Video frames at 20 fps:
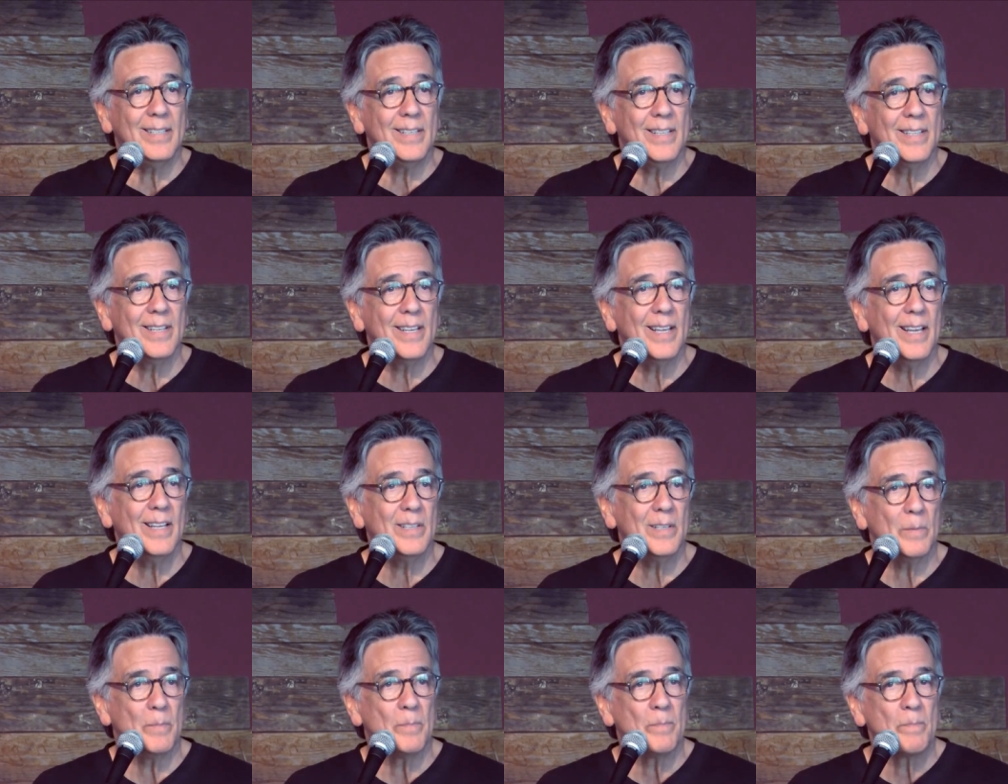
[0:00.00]
into the
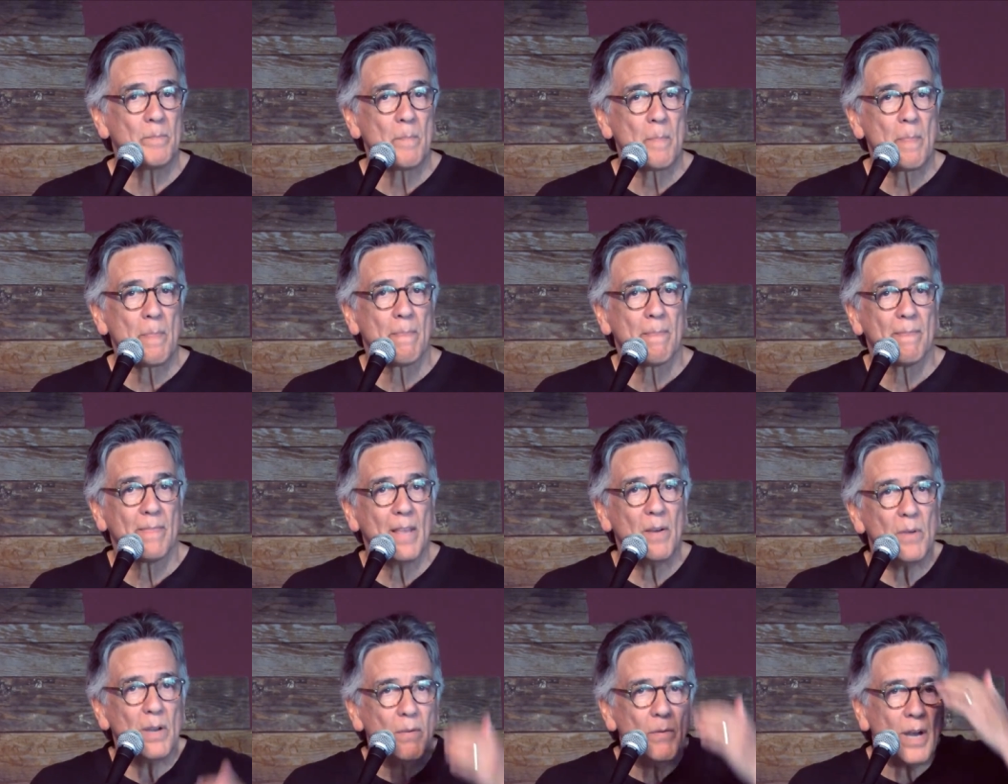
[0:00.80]
kingdom.
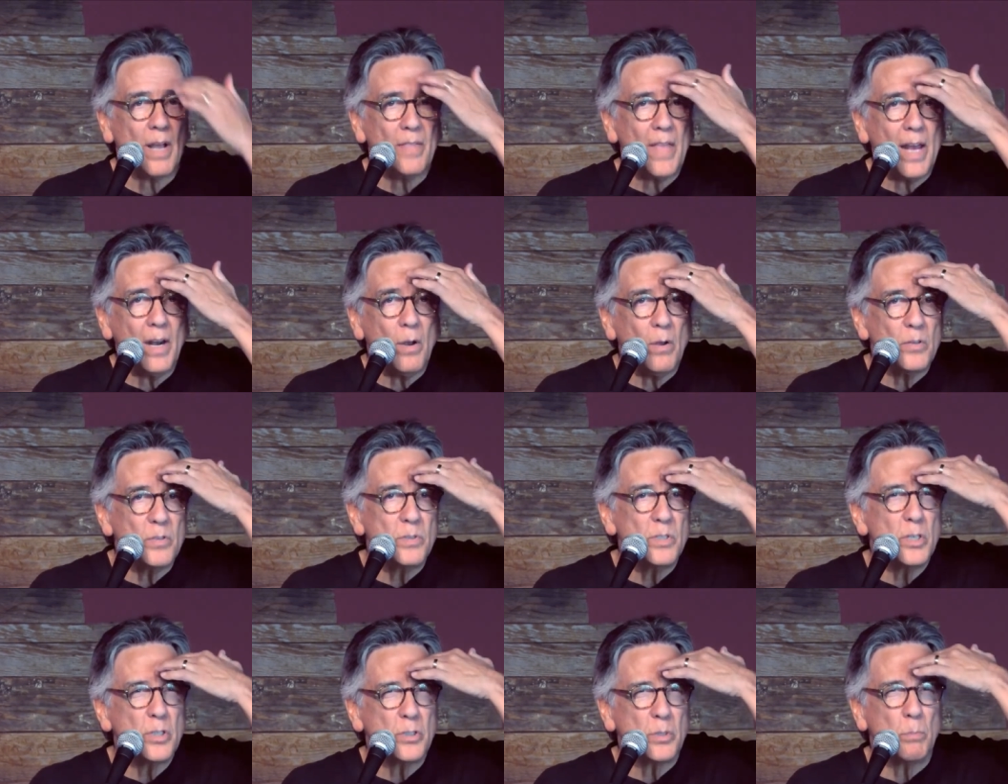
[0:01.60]
No, it, that all
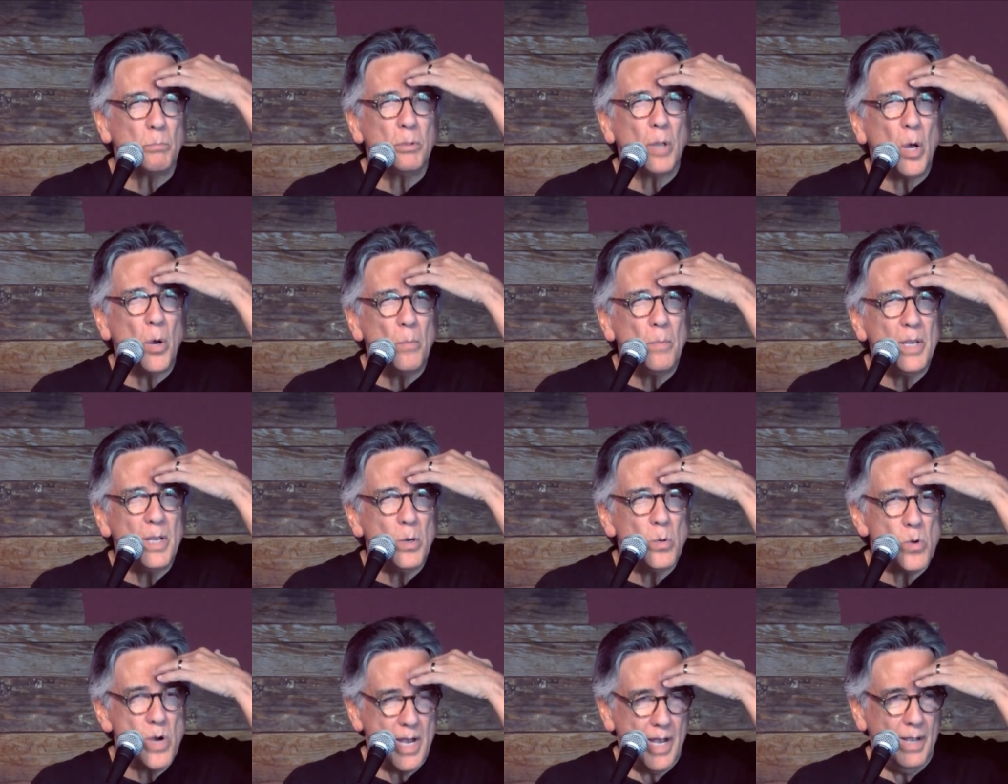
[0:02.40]
is just to blow
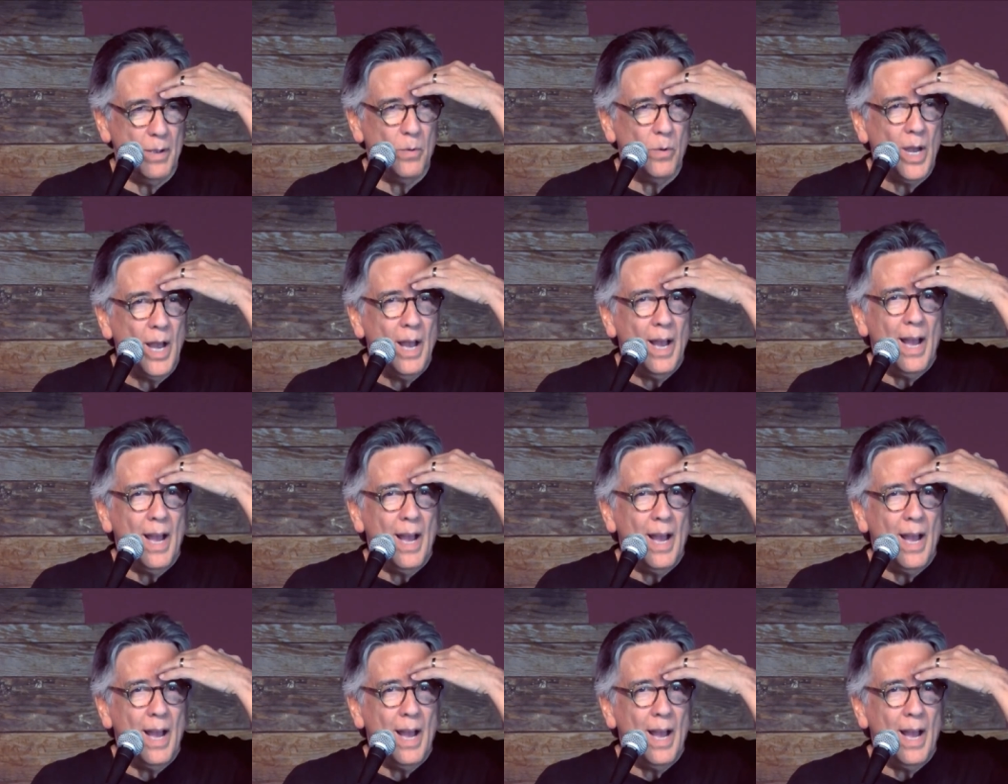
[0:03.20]
me away.